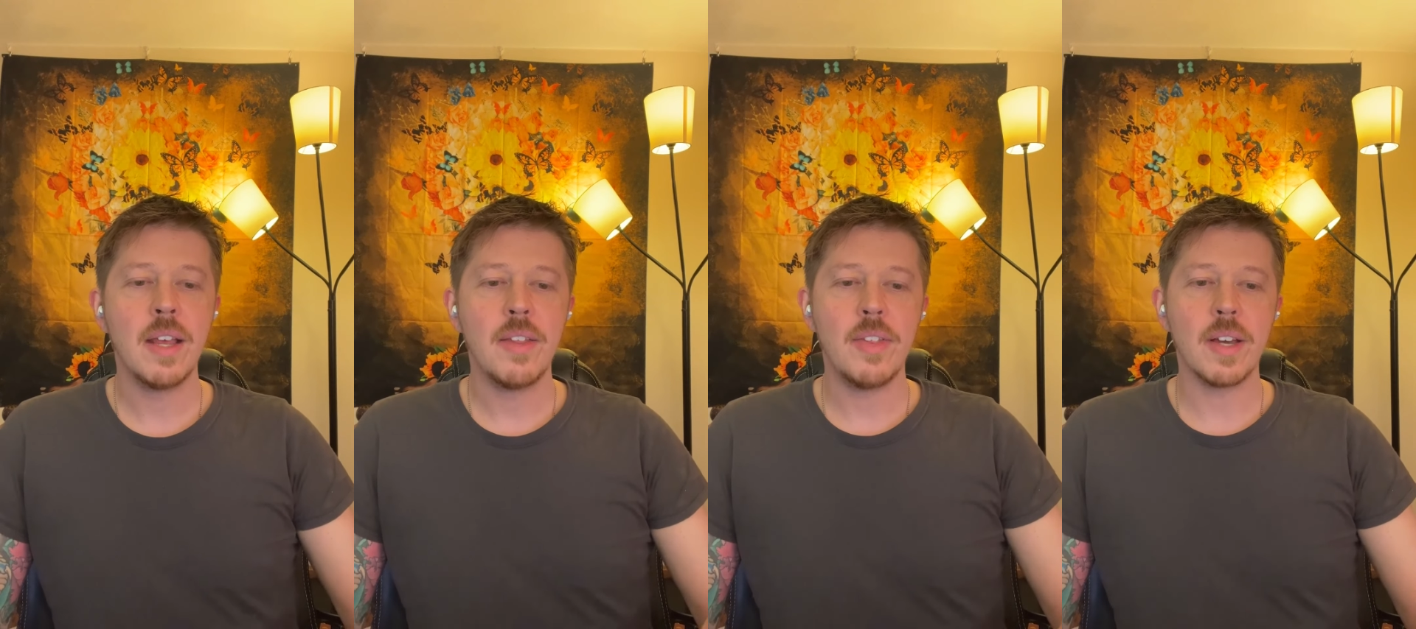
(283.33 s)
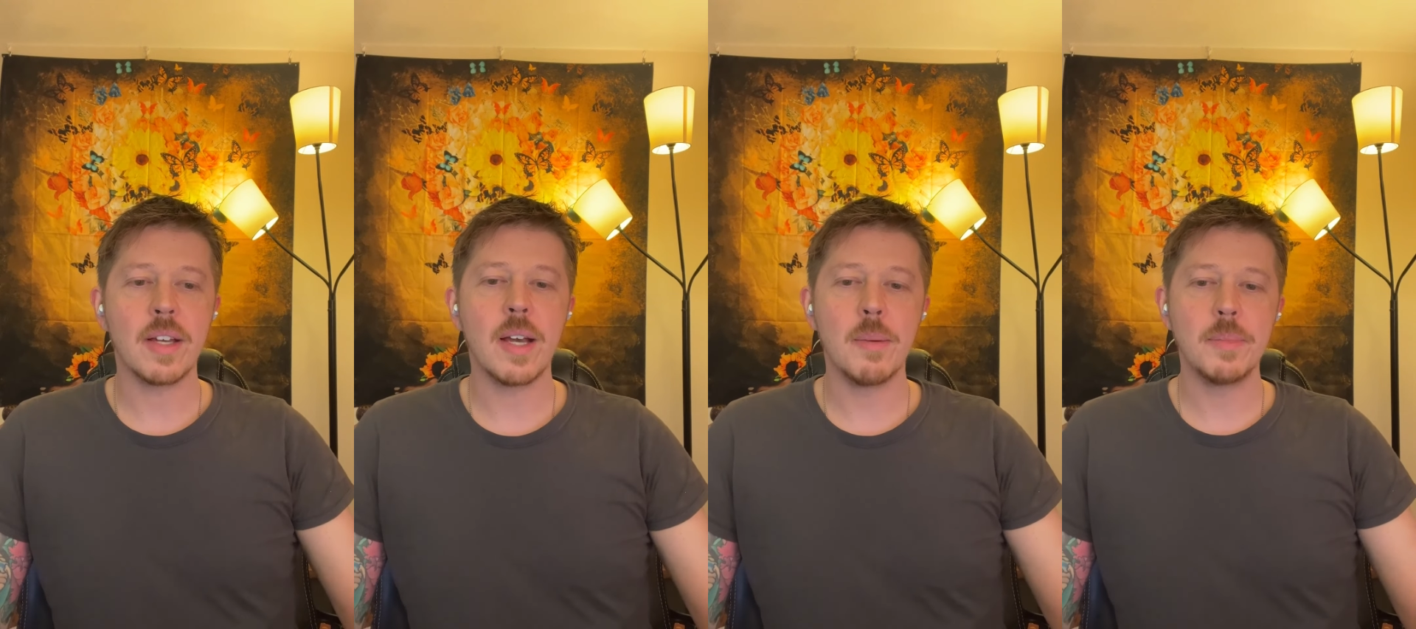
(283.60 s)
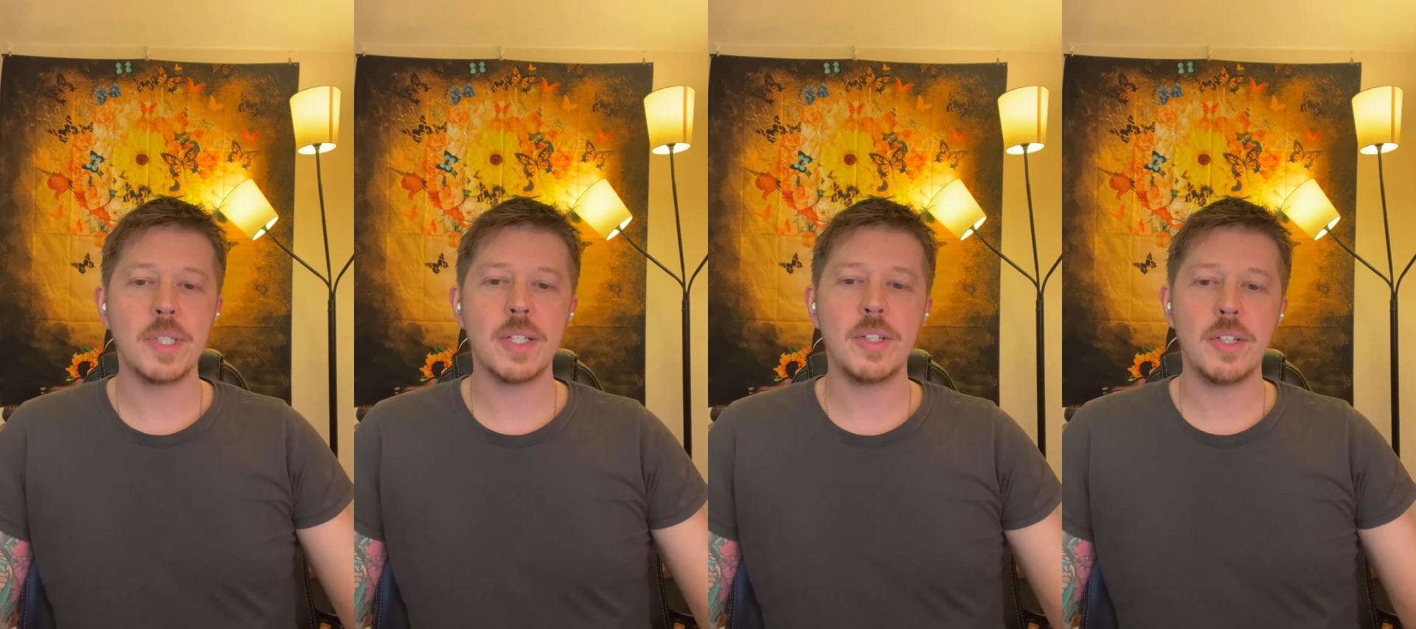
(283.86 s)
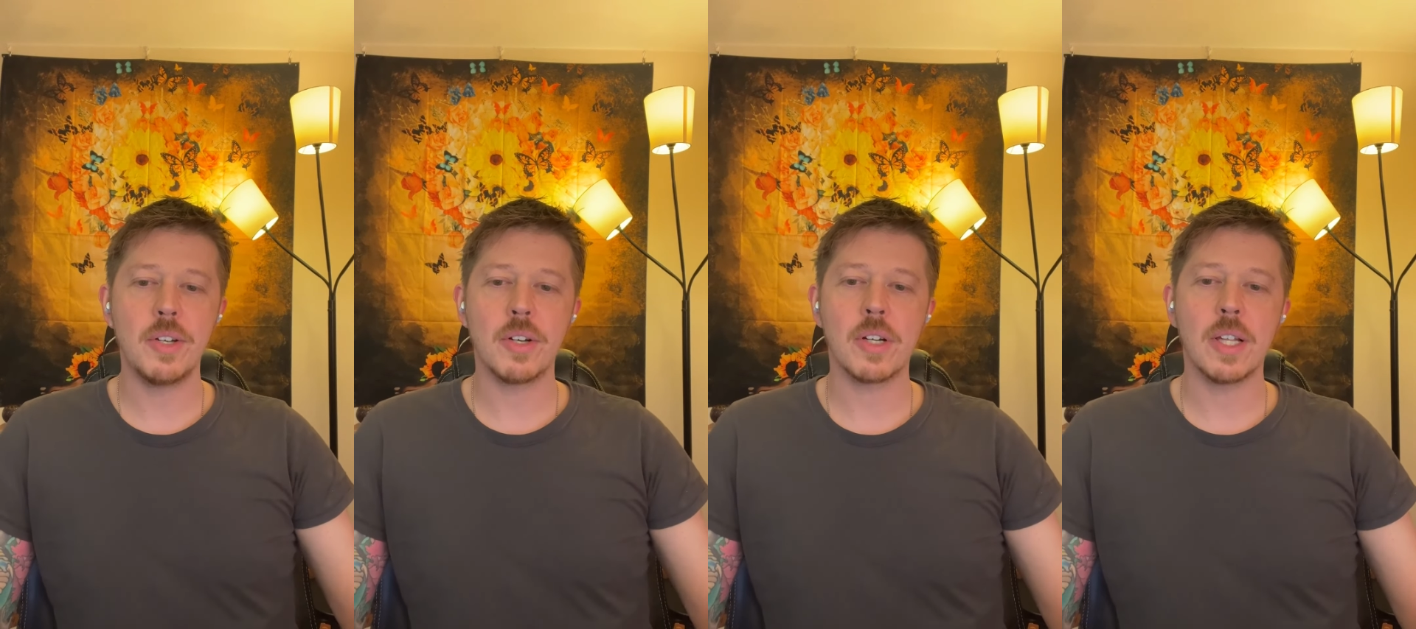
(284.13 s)
that comes
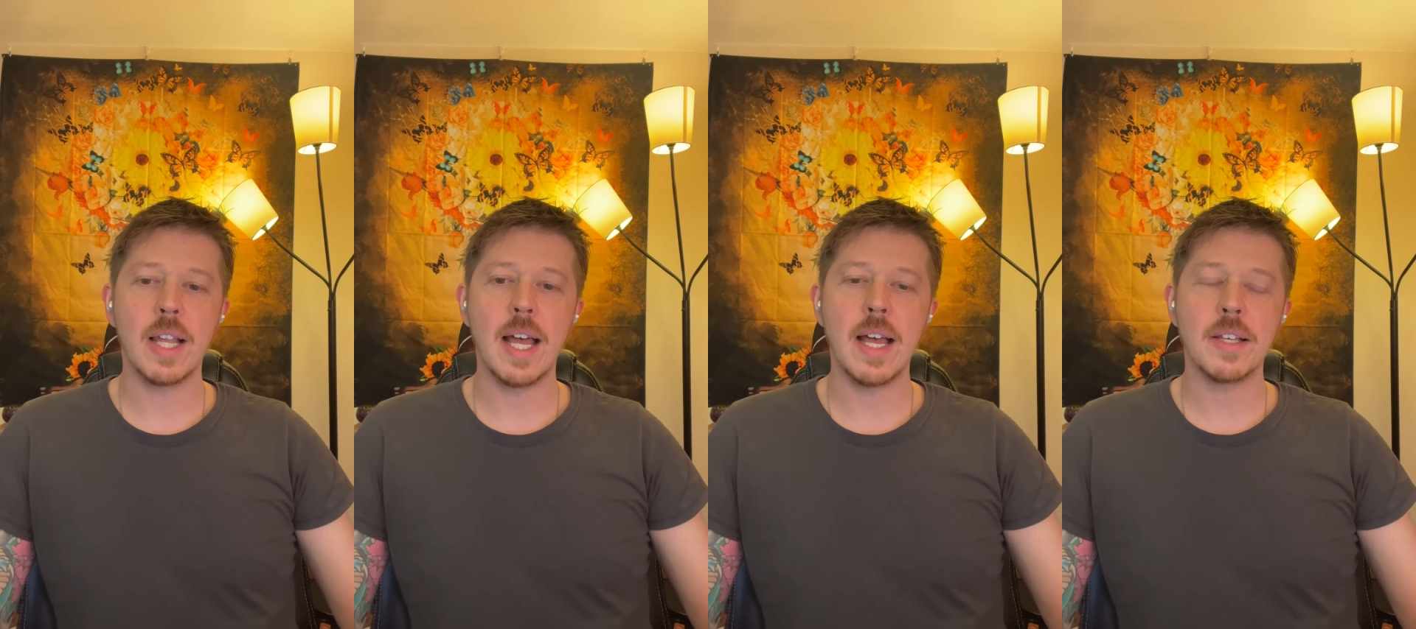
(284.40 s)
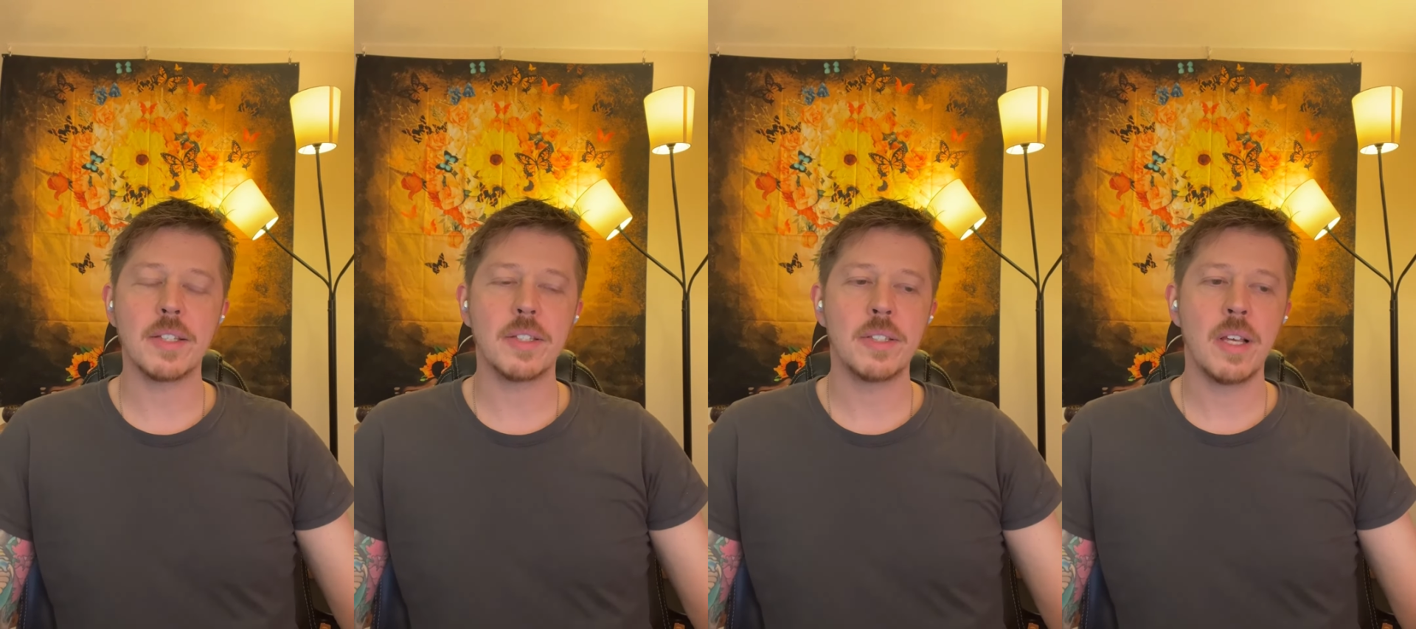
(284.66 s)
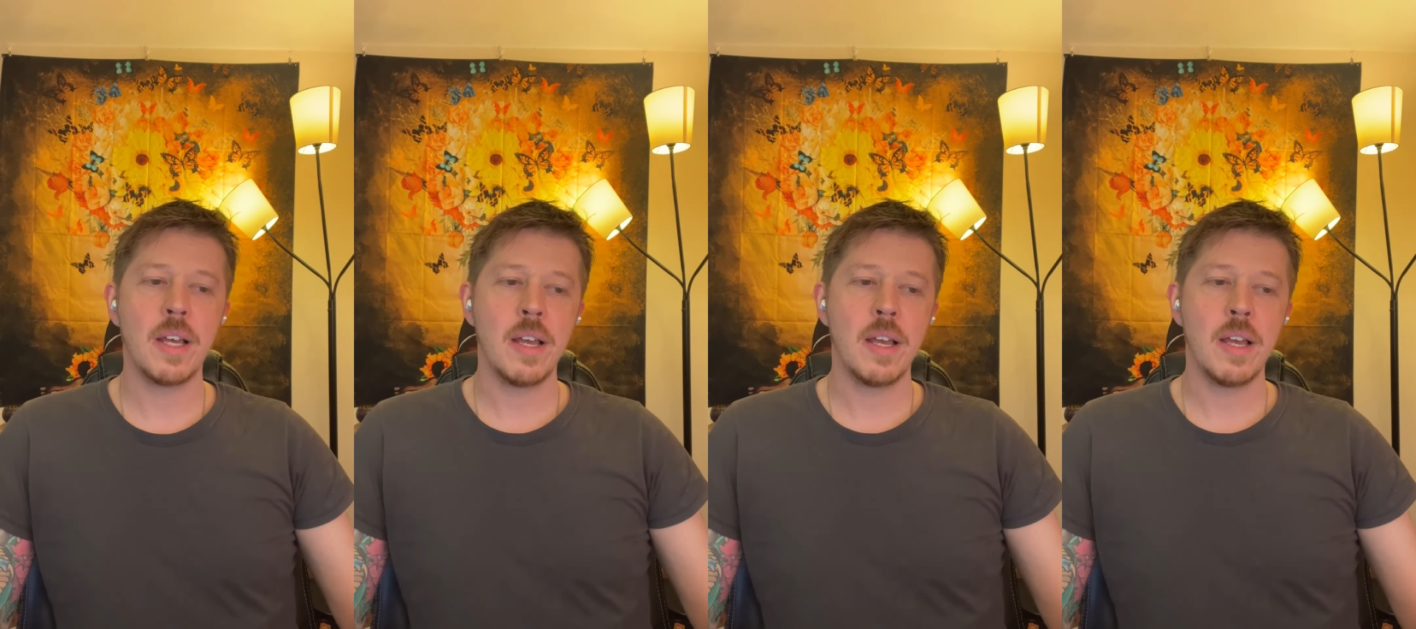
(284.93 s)
into your class